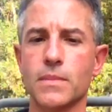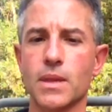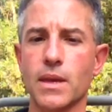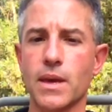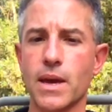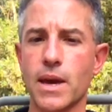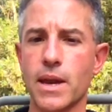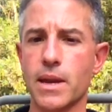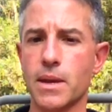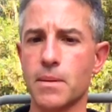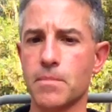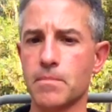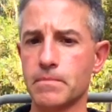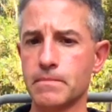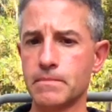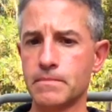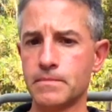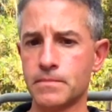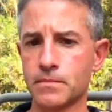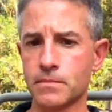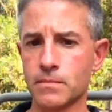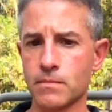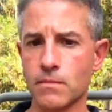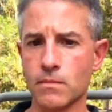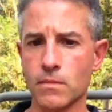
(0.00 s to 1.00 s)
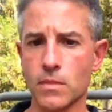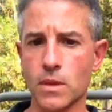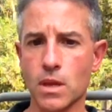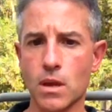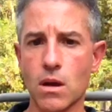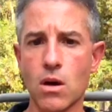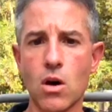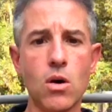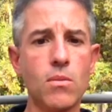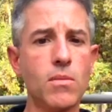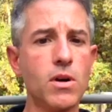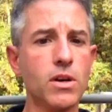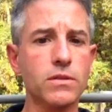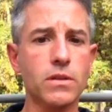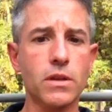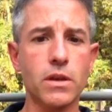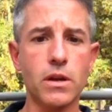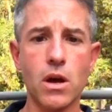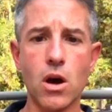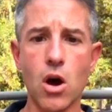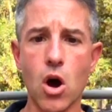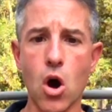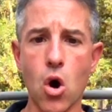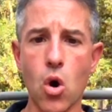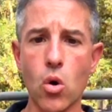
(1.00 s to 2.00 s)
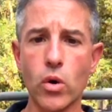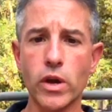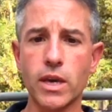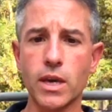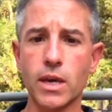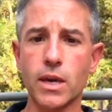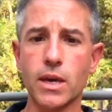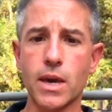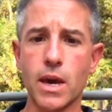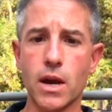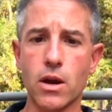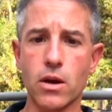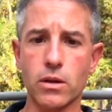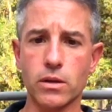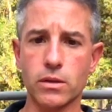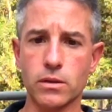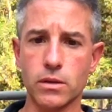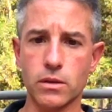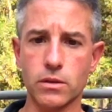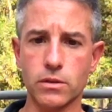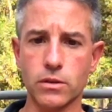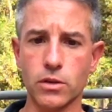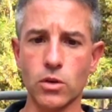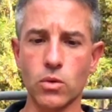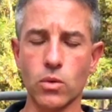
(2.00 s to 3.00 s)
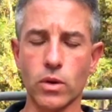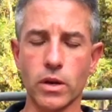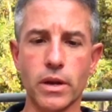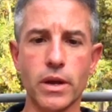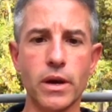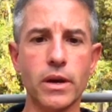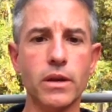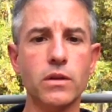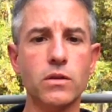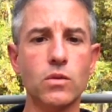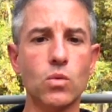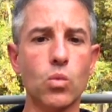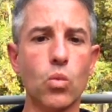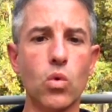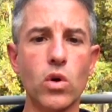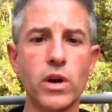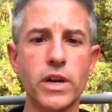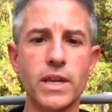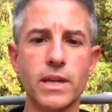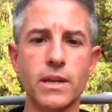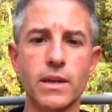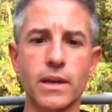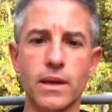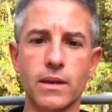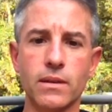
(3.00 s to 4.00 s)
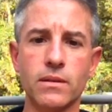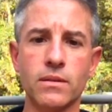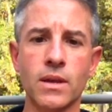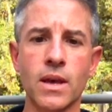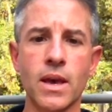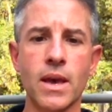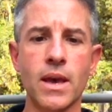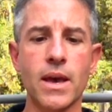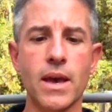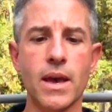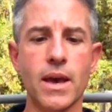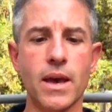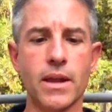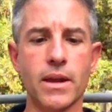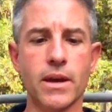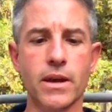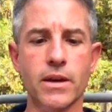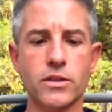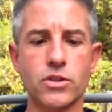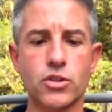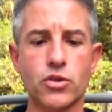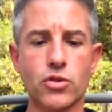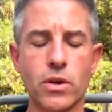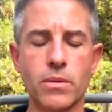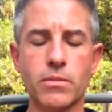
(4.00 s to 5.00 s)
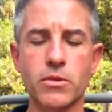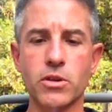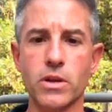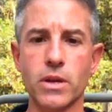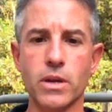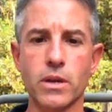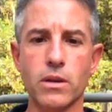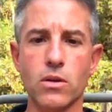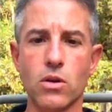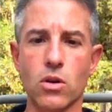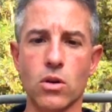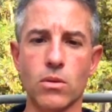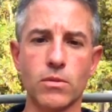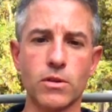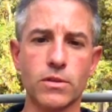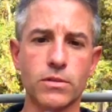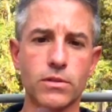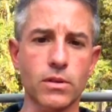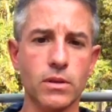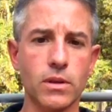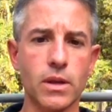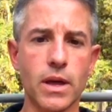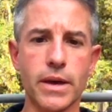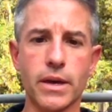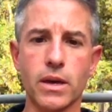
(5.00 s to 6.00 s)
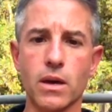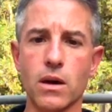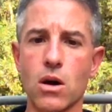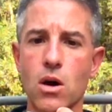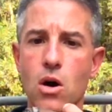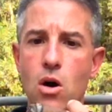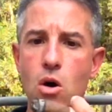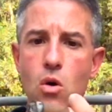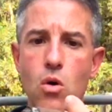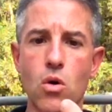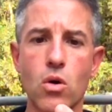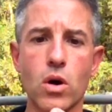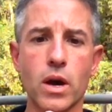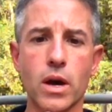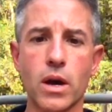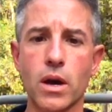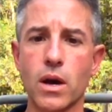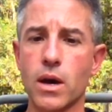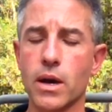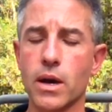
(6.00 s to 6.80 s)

Getting almost an oaky character too, a nice woodiness, and I attribute it almost to like an oak